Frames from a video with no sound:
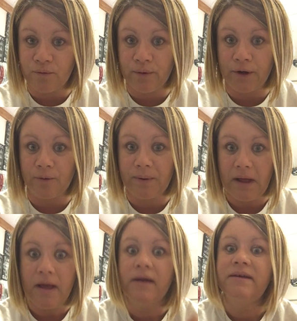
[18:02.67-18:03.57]
group,
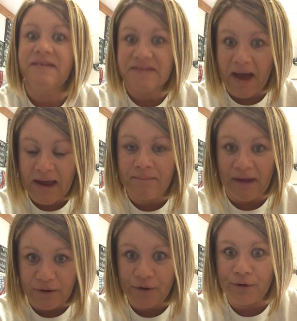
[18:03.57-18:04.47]
sign
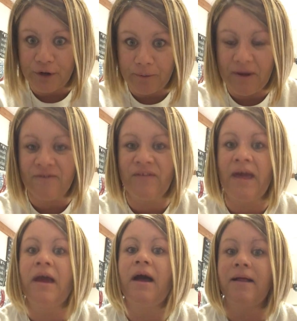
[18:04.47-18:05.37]
maker group. If
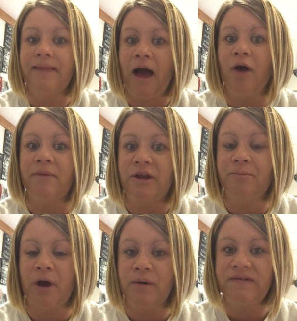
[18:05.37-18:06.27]
they allow me to
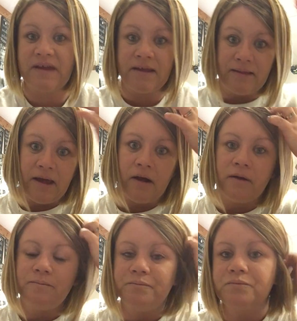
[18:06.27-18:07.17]
post in
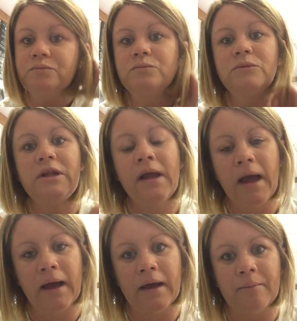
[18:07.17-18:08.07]
there,
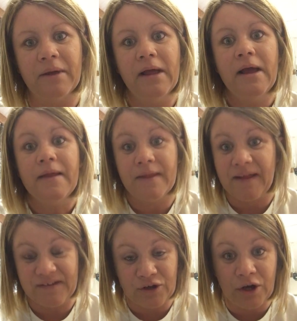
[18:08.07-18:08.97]
then
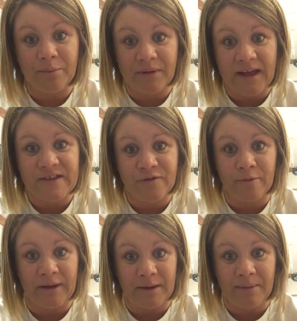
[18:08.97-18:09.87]
that's a good place for
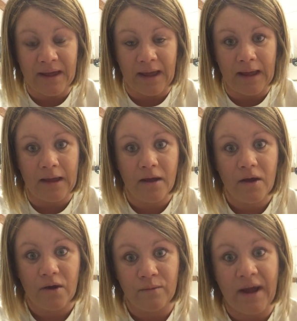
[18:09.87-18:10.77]
me to be,
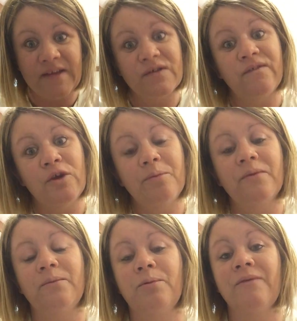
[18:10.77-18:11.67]
right? So if you
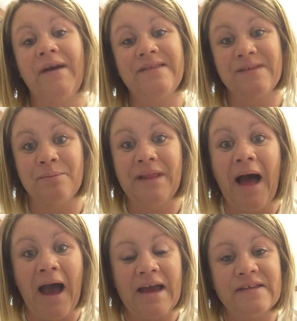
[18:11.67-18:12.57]
provide
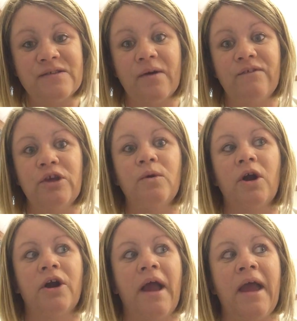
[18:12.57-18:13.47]
supplies, so if you
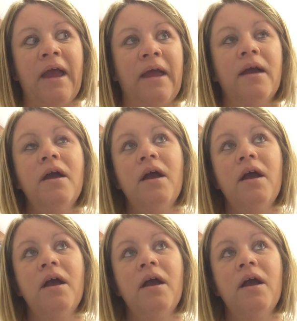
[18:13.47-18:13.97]
are a